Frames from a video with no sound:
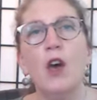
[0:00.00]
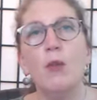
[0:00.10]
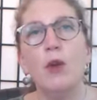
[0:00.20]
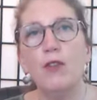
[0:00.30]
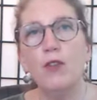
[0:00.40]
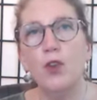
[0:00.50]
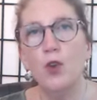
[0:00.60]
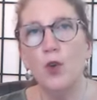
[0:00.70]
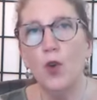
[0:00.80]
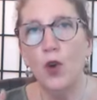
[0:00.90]
But if
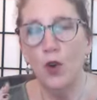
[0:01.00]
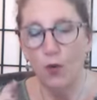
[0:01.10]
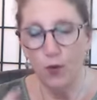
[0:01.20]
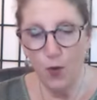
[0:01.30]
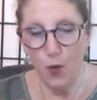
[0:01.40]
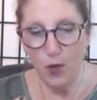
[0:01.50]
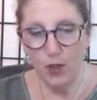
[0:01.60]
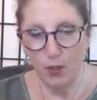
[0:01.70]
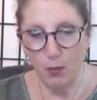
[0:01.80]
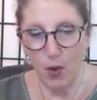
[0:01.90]
you
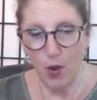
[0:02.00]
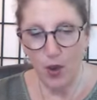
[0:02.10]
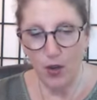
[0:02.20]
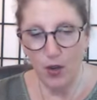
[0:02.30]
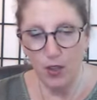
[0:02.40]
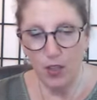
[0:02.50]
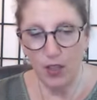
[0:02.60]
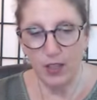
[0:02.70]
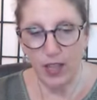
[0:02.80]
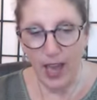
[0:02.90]
focus upon the
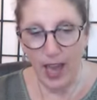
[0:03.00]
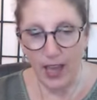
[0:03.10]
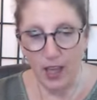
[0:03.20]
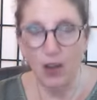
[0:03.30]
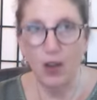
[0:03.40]
lack